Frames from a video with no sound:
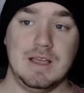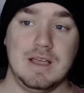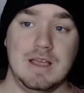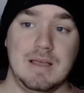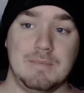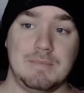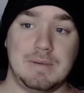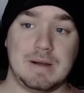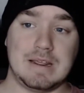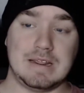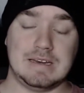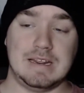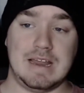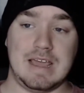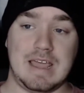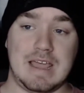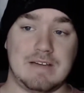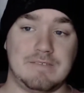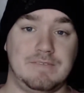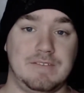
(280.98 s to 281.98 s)
but he did
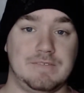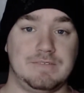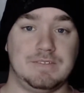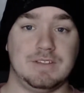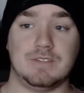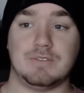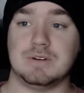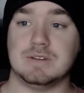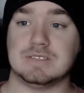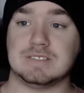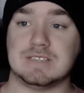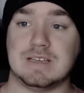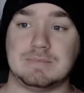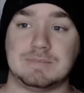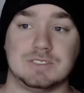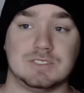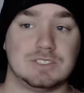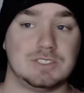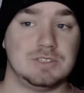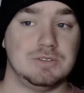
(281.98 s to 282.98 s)
have 53
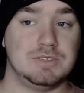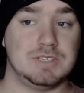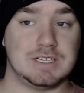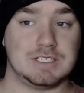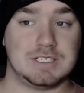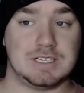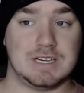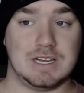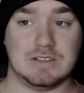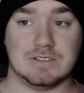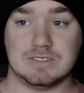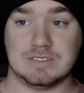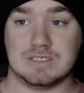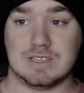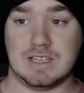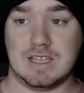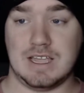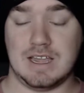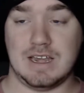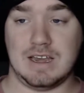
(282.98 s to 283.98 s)
receptions, 2 touchdowns,
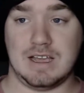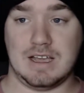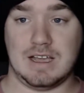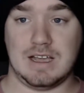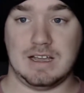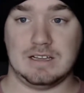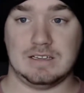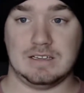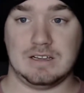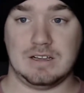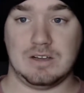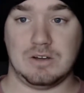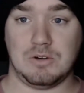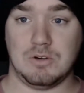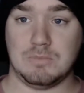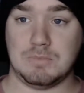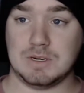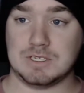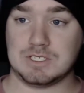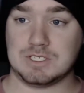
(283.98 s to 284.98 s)
and a
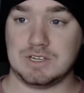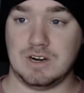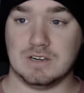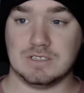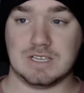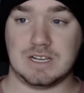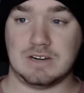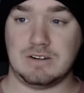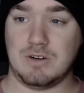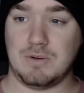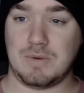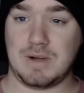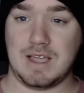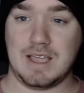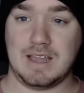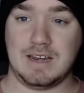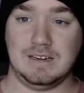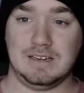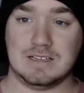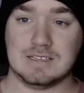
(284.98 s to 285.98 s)
whole bunch of yards. I don't know why
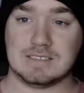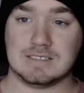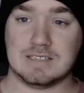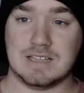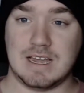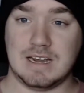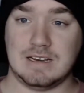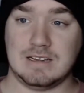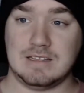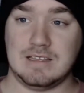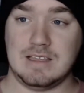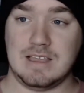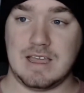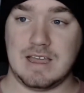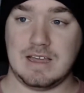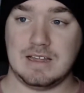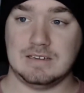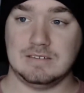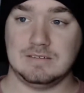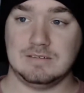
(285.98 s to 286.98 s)
I didn't list that. He
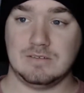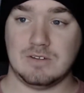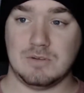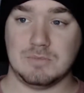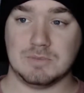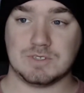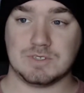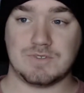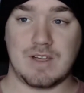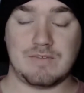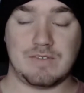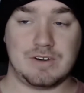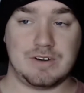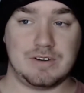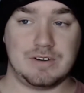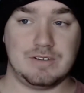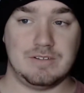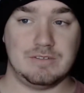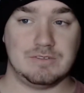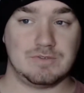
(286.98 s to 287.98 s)
had almost
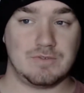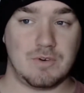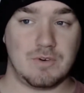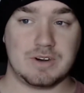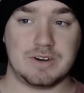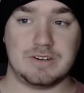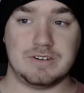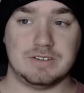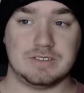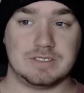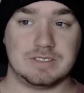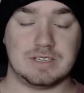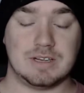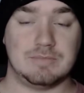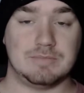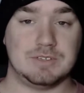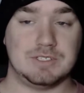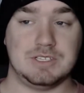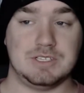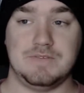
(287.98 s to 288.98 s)
500, there's 400 and
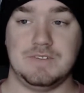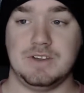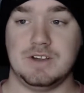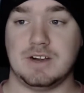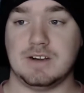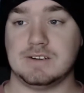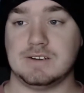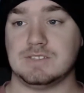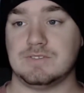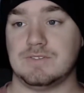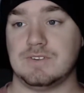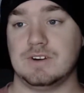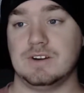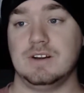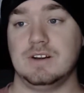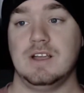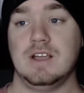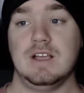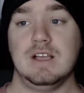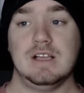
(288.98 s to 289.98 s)
some receiving yards
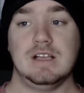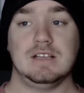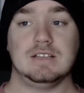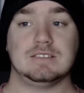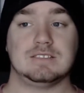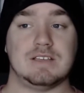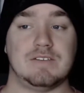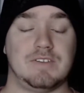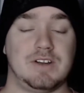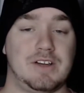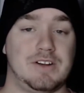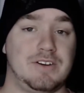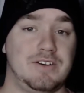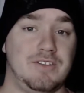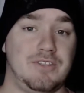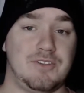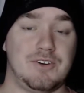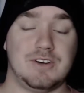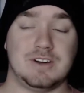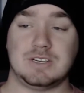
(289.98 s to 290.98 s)
for
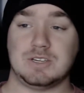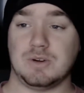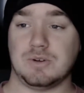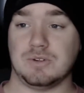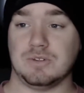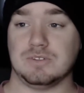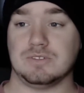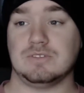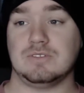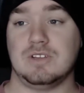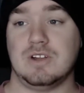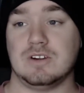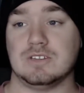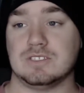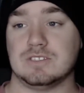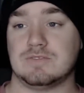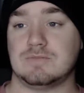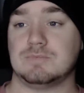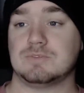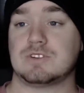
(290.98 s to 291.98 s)
730 total
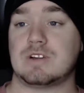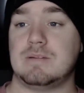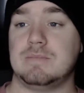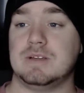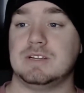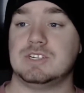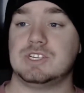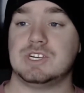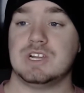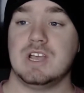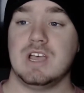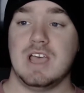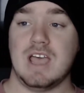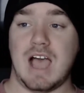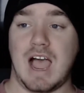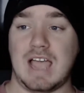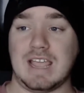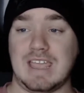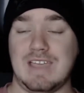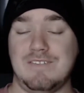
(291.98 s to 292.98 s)
yards from scrimmage.
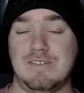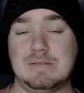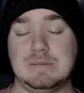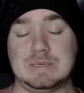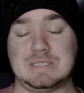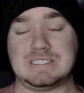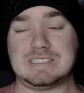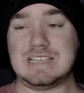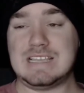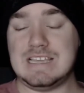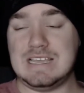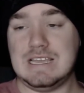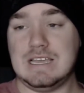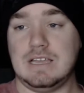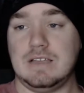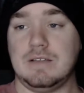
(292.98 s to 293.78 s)
I gave him a C.